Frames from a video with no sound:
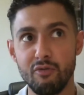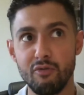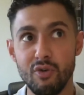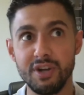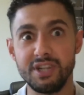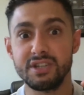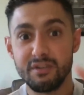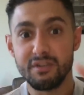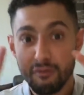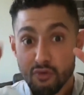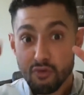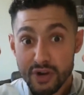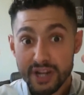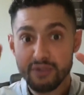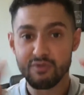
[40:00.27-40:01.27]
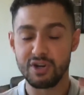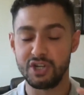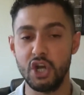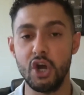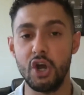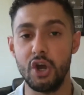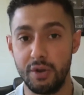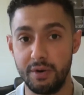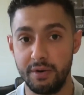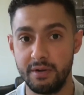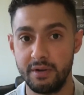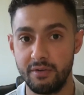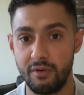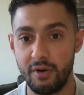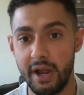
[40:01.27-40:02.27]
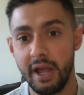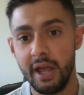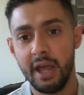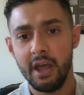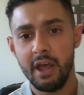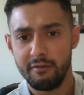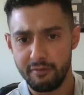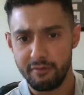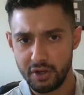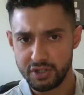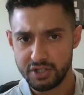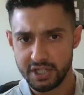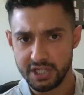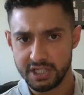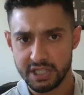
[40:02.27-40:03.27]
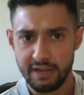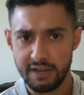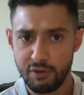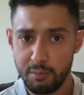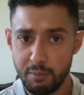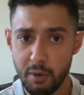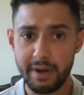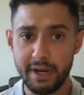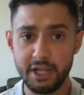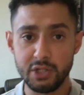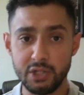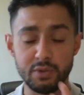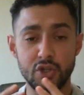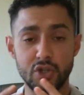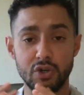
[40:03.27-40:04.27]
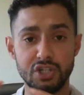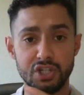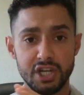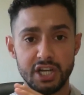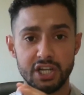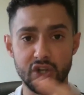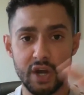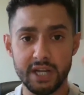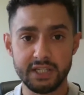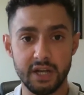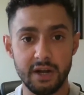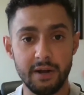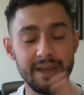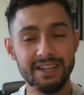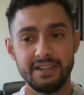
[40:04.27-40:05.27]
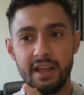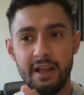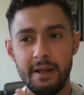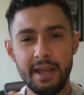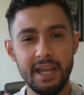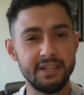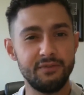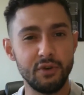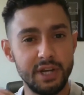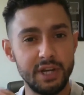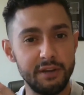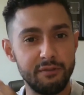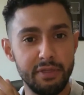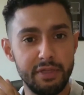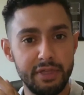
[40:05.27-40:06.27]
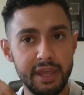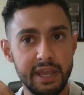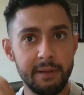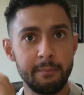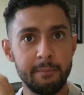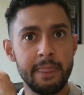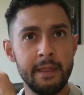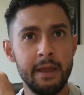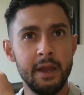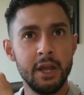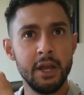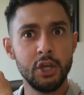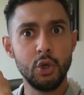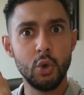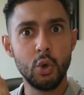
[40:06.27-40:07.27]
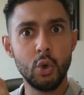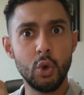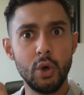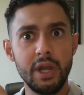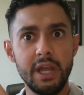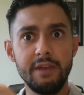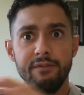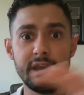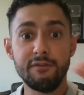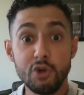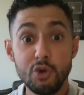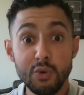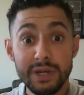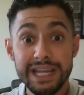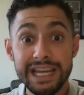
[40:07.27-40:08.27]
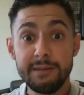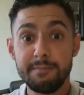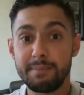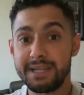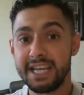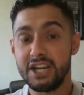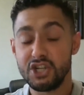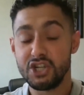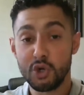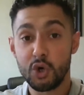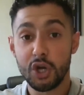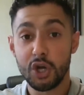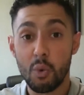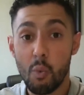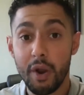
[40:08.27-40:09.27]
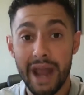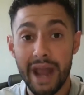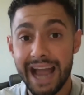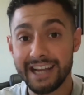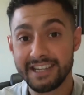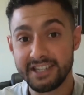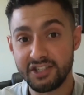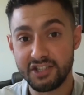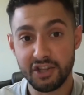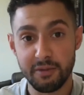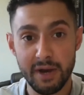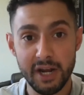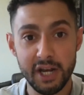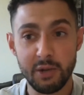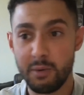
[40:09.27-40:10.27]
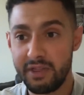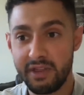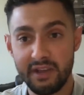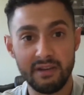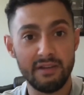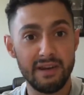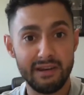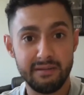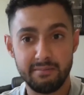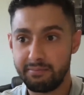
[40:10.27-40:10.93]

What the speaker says: risk-free return, right? Versus if you put money into a stocks and shares ISA, it's for a different thing. If you need, potentially you're going to want access to the money within